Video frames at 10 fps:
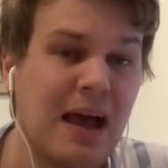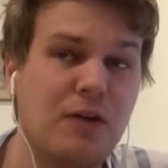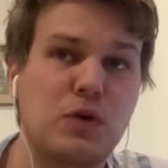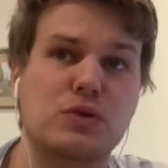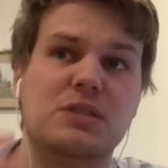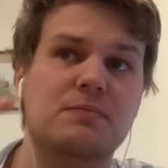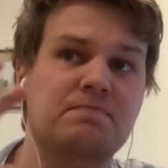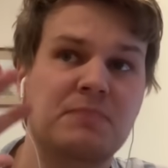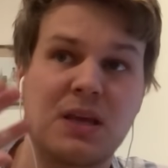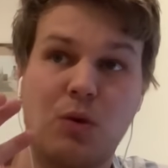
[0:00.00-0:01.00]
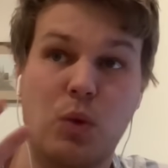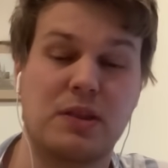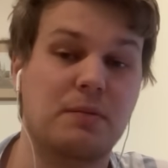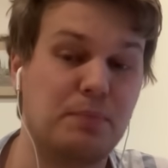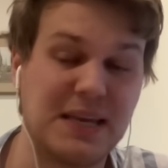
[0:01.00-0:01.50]
Of course, one of
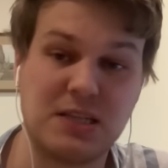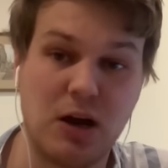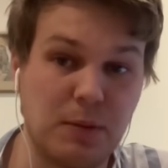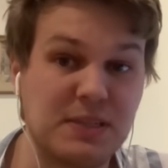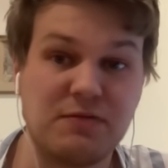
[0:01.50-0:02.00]
the best arguments in